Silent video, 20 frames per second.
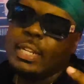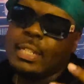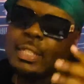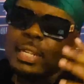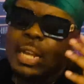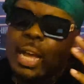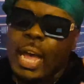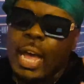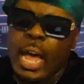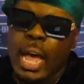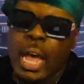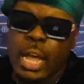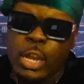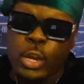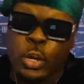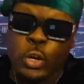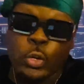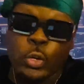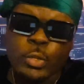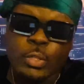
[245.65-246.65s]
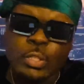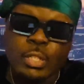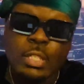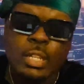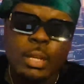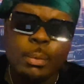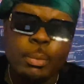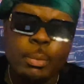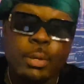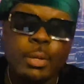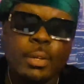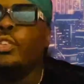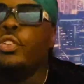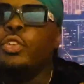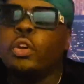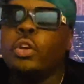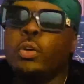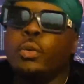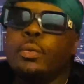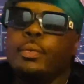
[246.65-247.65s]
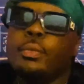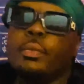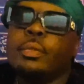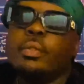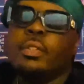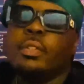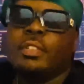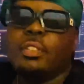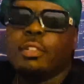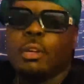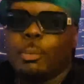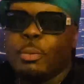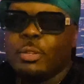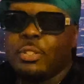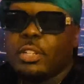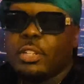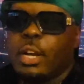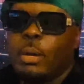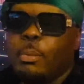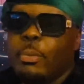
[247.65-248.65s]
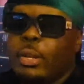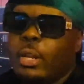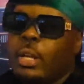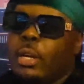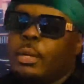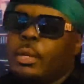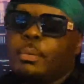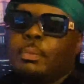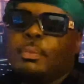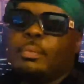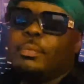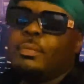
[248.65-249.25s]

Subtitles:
It's the hot girl summer. Summer's coming up.